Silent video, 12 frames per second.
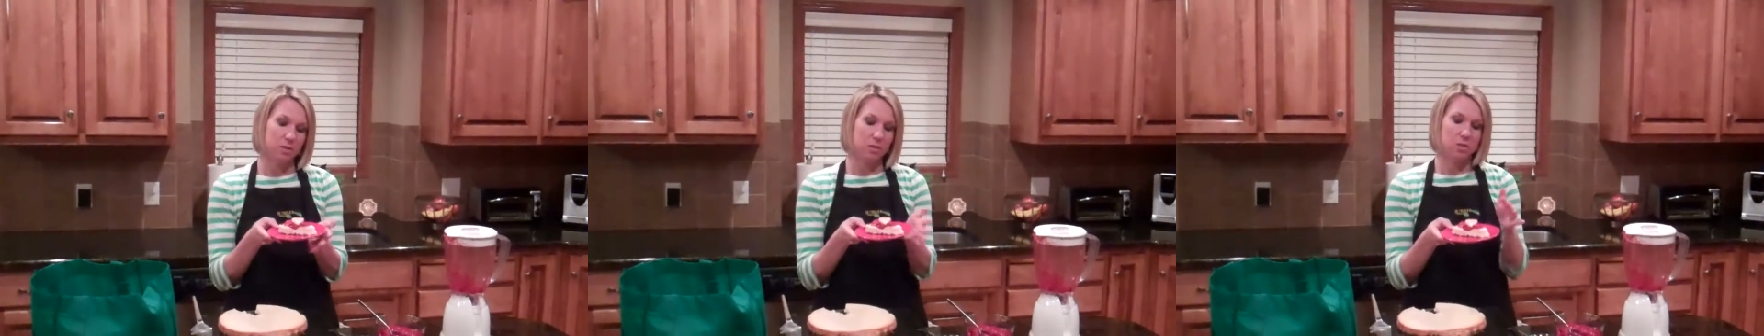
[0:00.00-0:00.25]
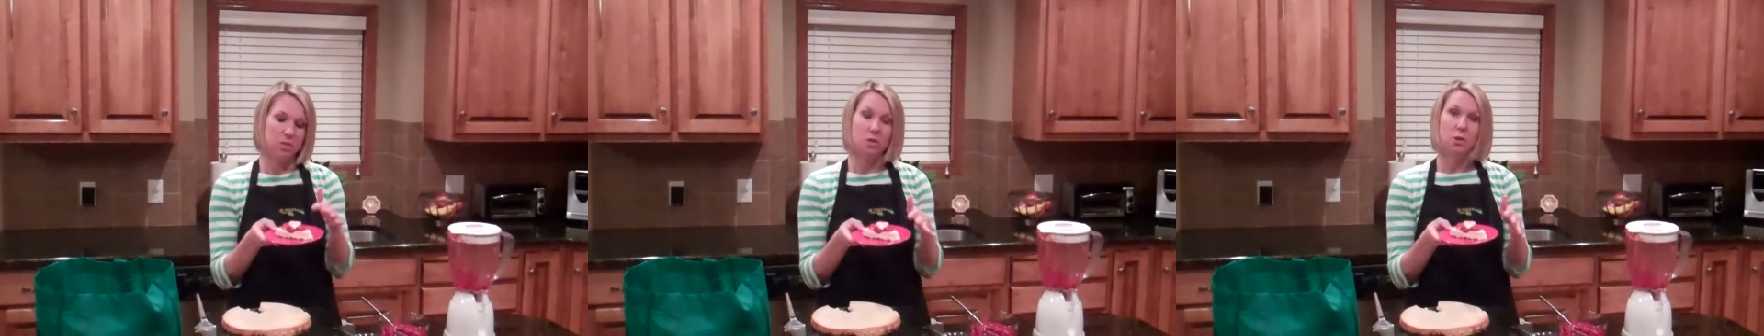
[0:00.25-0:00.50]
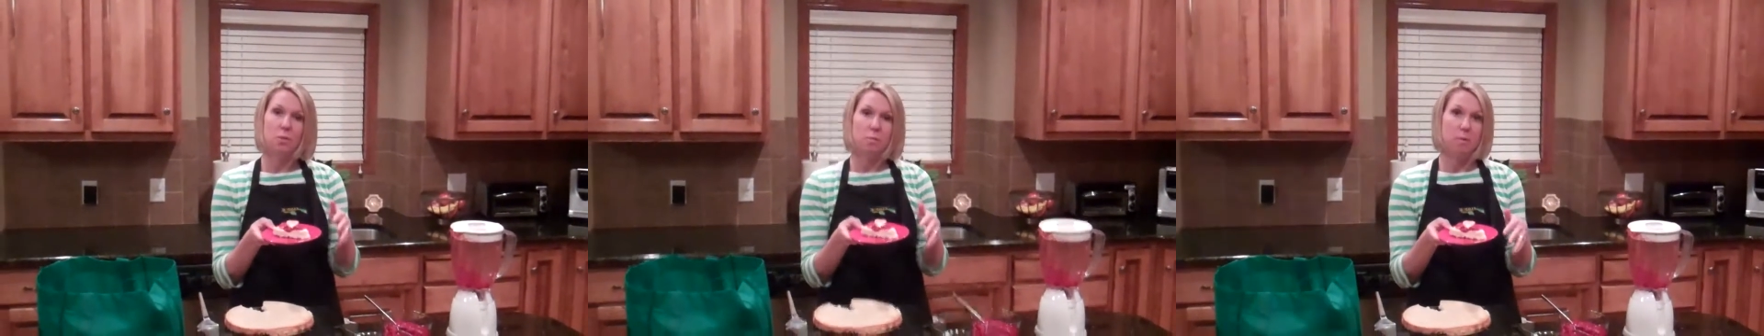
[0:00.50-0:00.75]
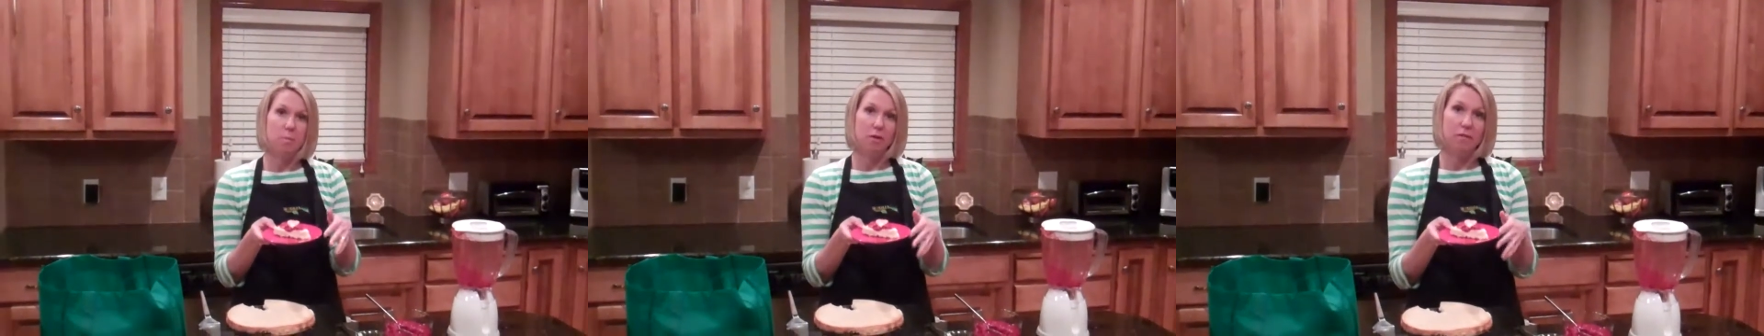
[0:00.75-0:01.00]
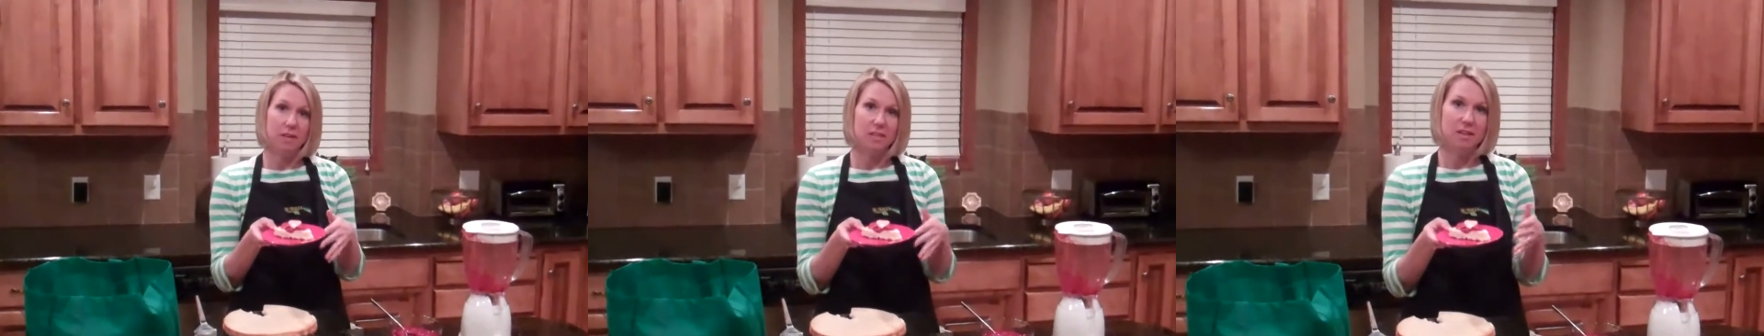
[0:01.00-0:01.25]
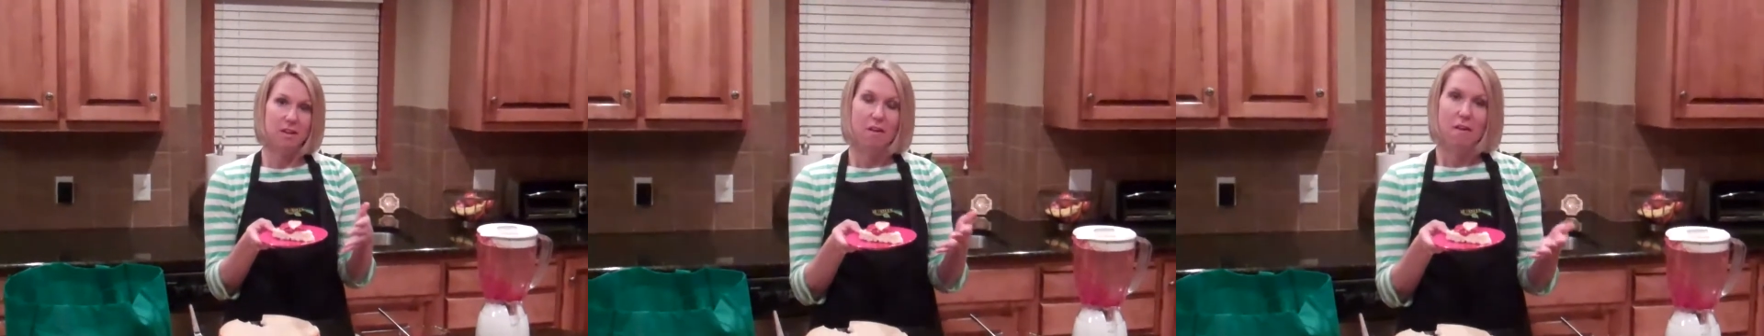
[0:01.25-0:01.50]
This dessert would be
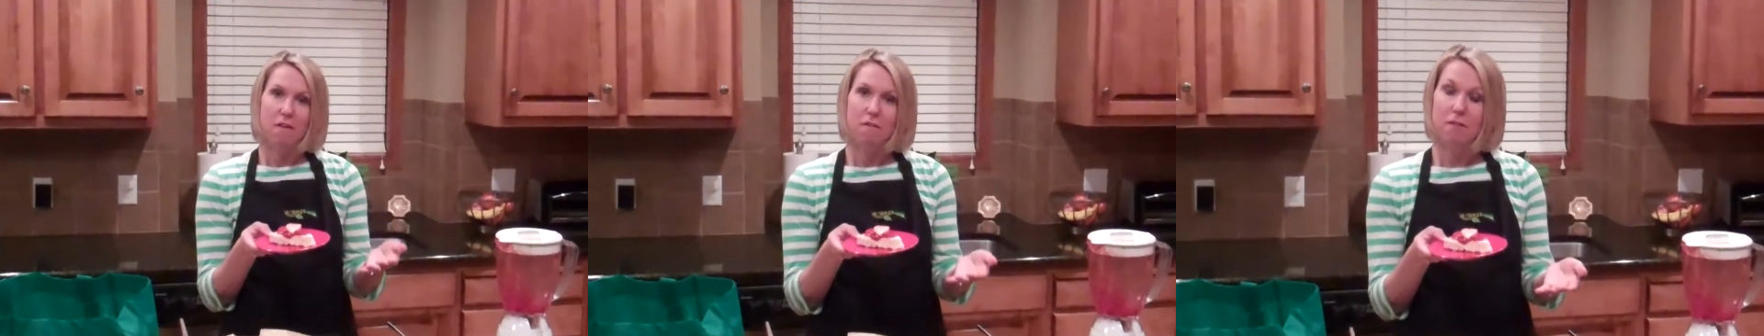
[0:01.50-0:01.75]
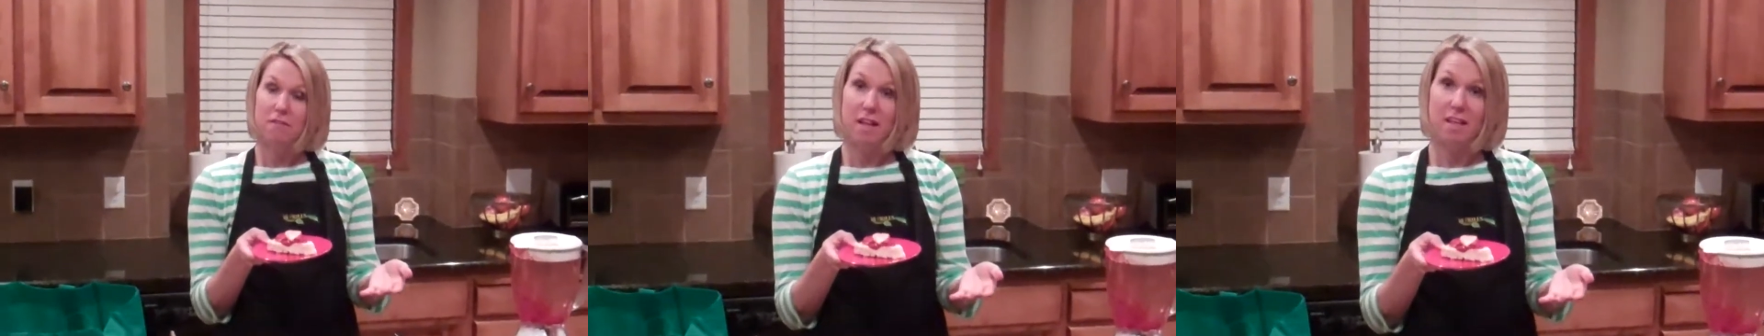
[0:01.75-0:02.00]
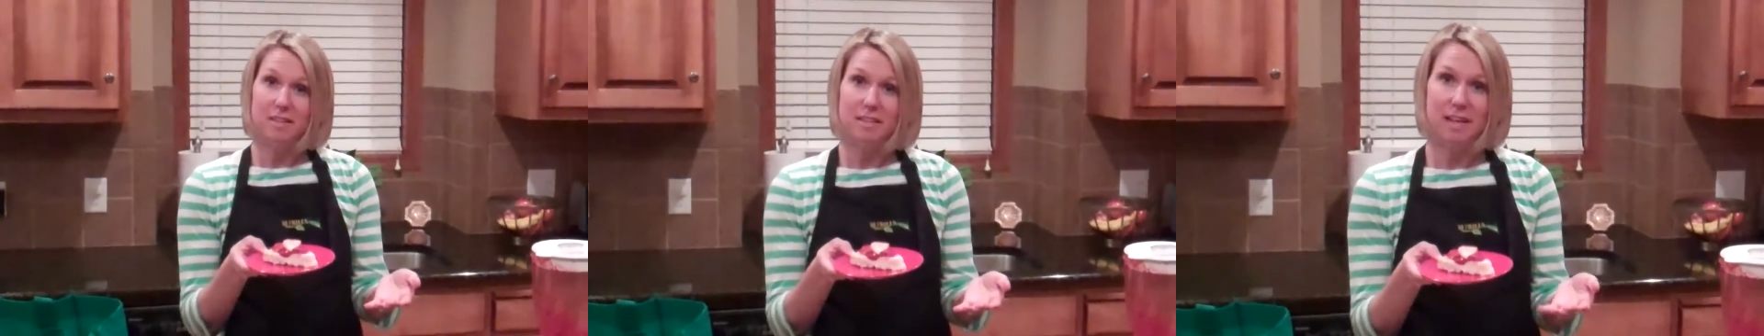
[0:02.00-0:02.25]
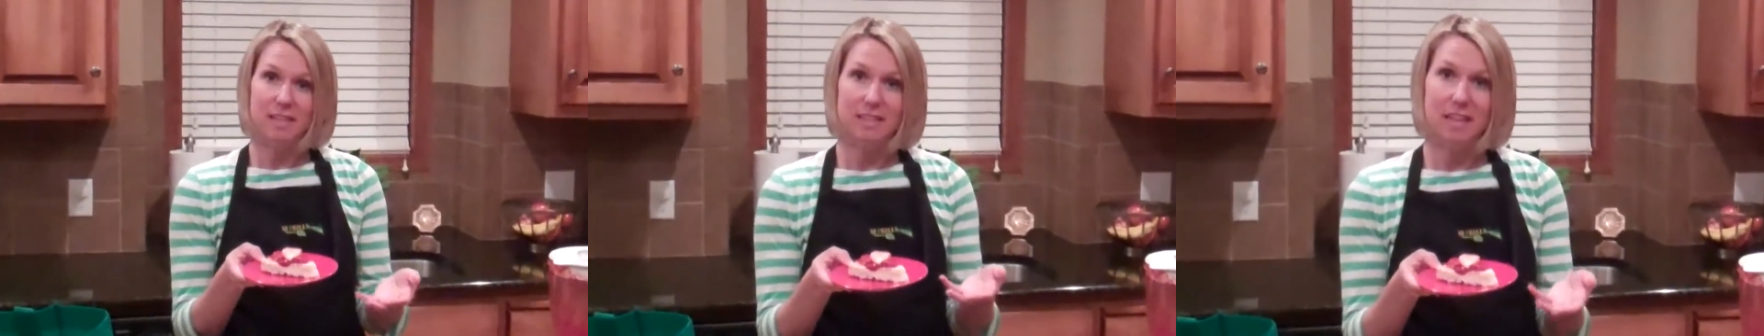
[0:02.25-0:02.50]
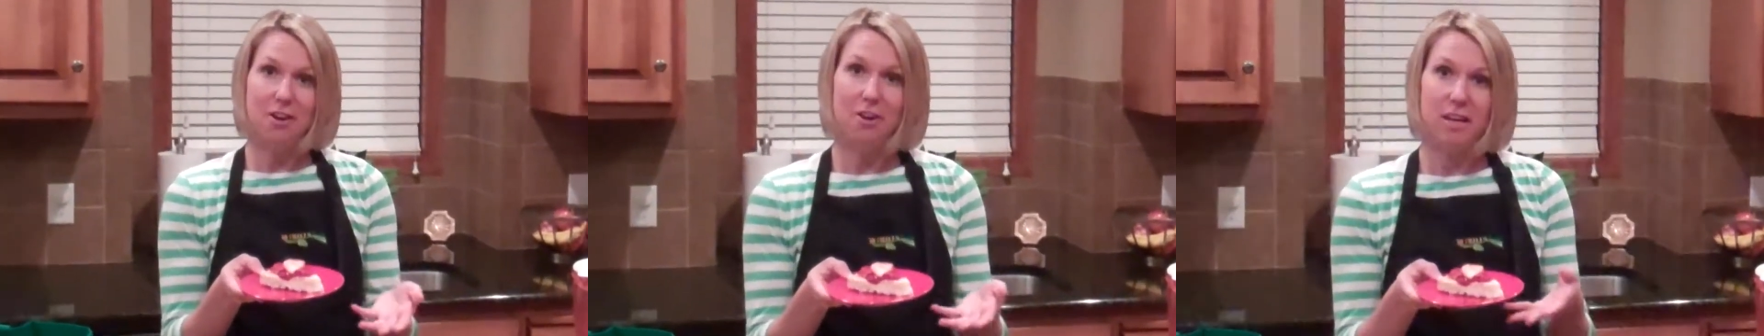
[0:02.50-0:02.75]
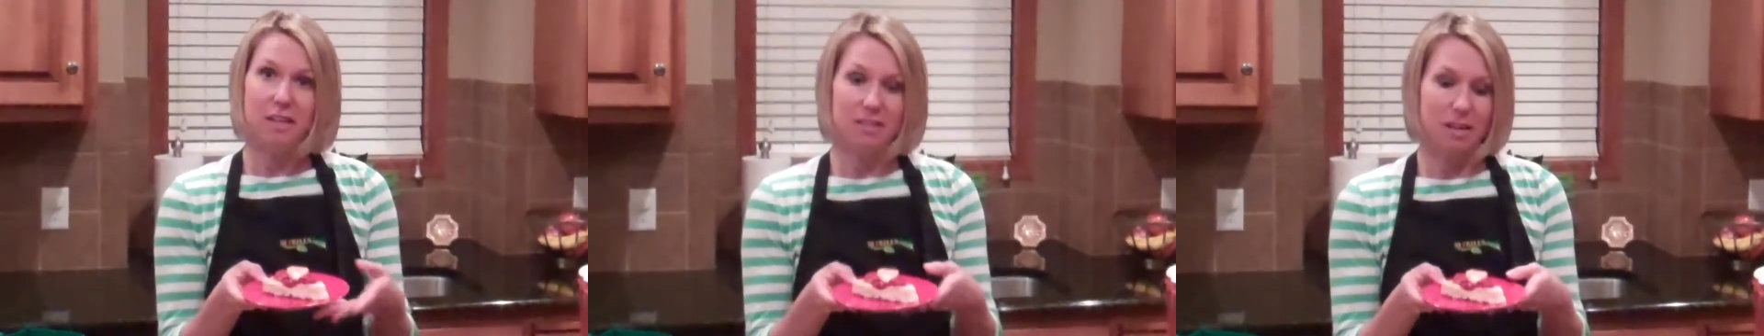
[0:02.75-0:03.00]
perfect for Valentine's Day or
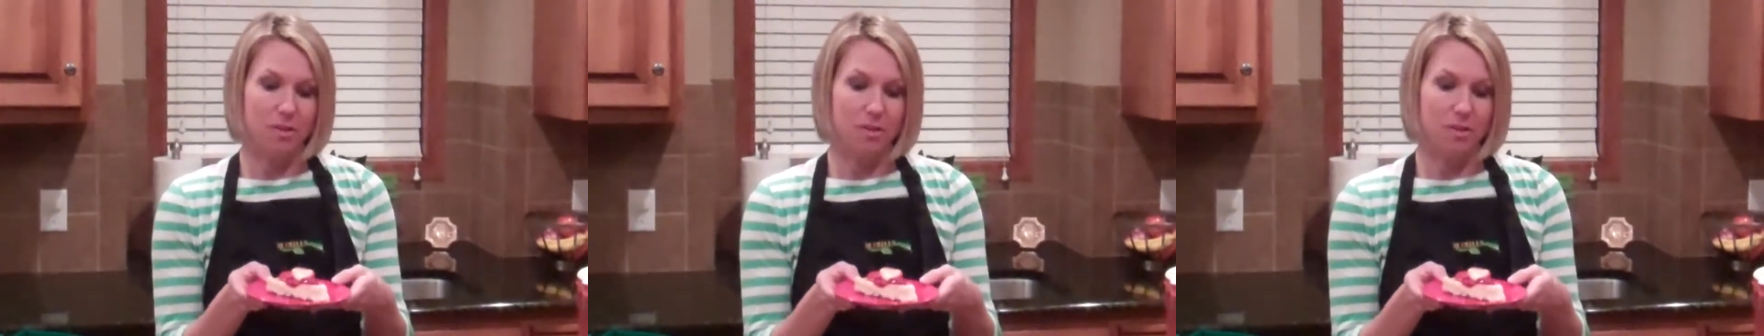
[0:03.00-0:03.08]
any